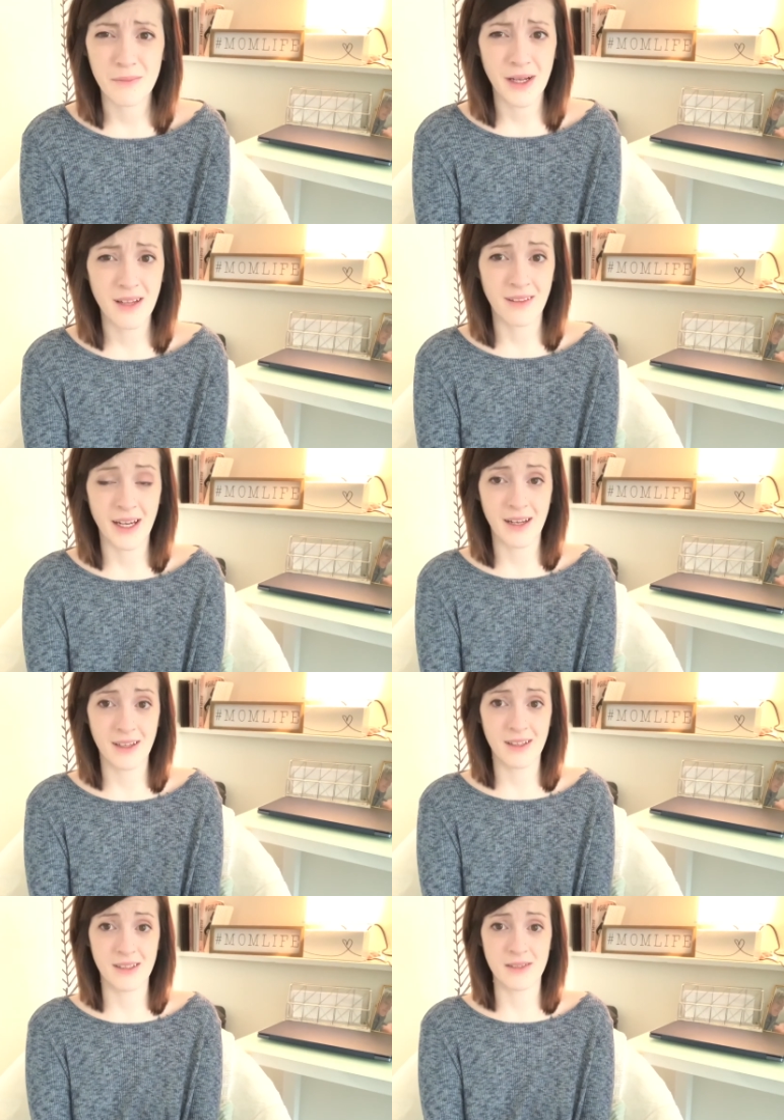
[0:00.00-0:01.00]
My
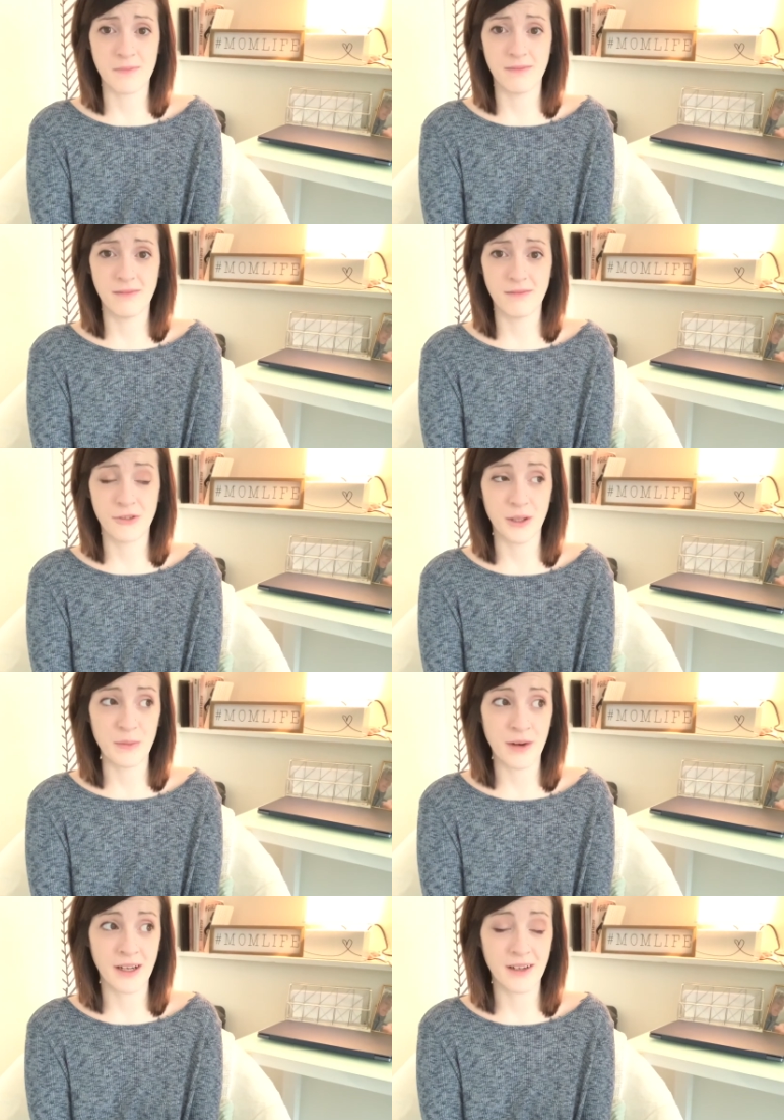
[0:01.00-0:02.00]
lighting is really
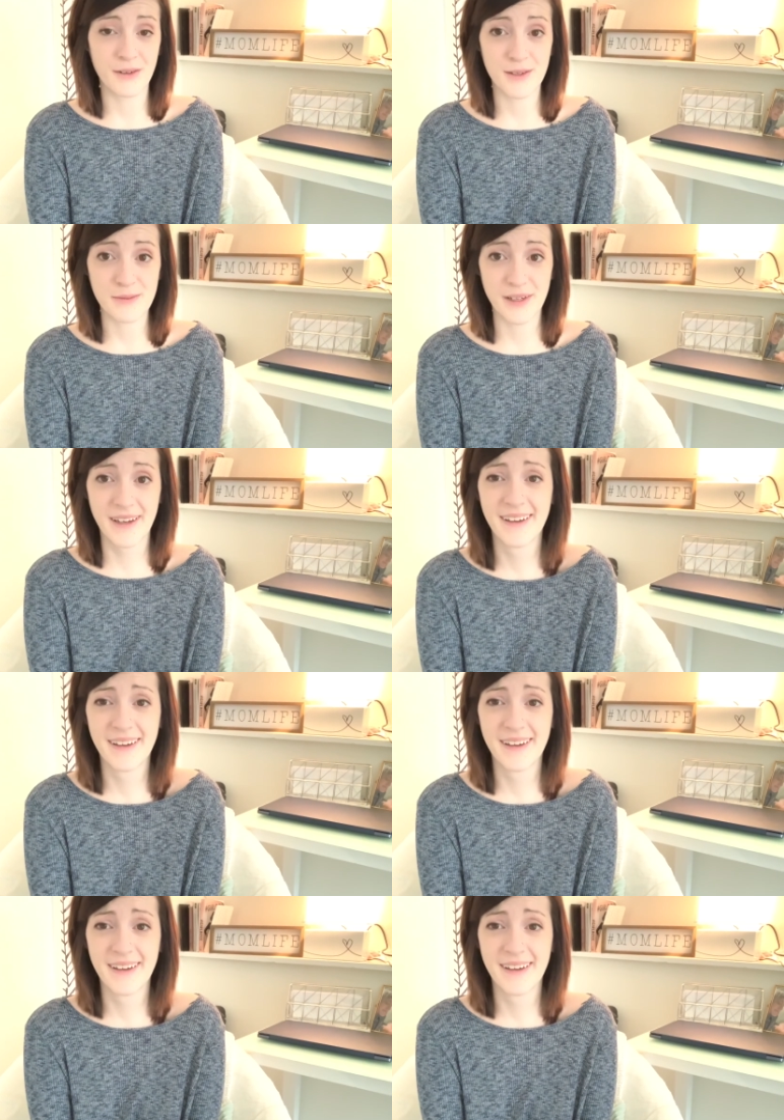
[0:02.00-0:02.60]
bright now because the